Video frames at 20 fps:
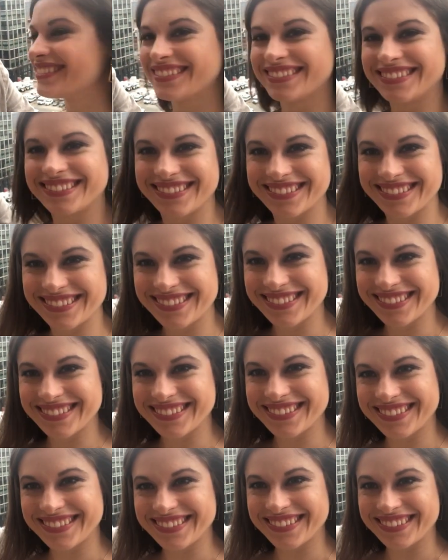
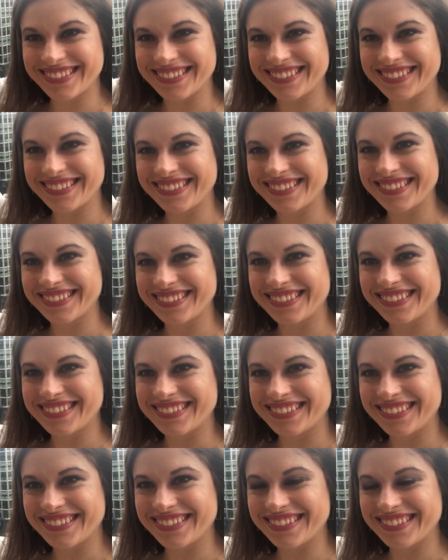
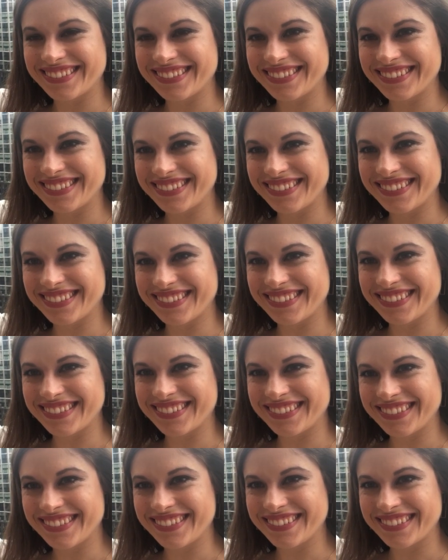
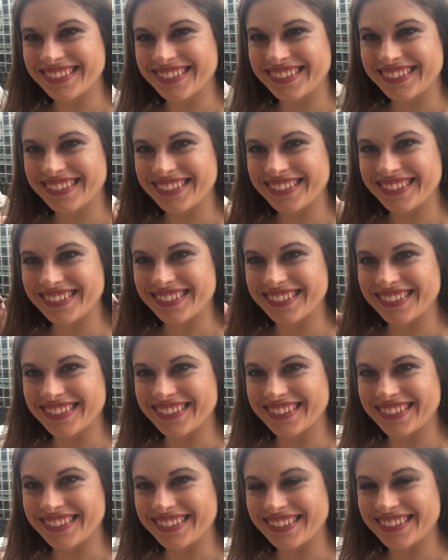
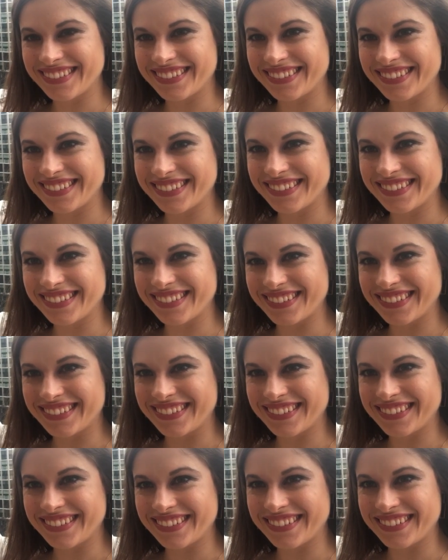
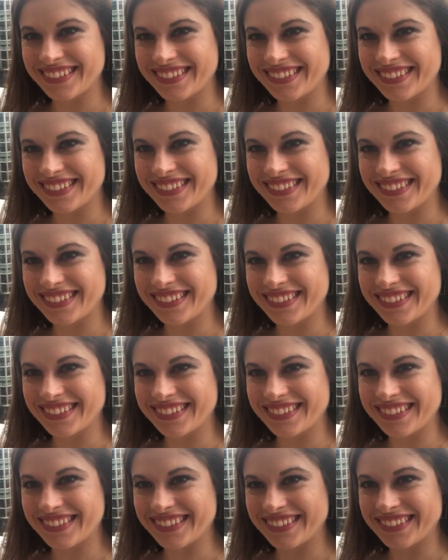
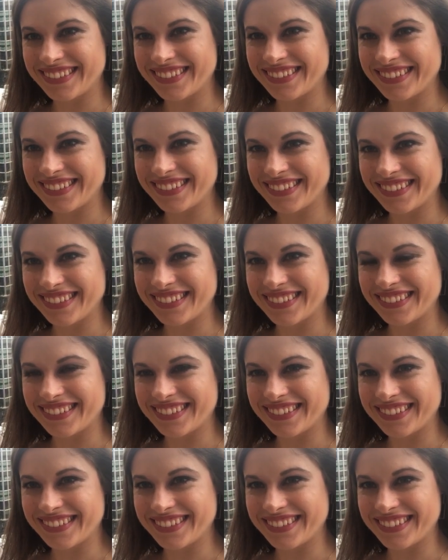This person isn't speaking.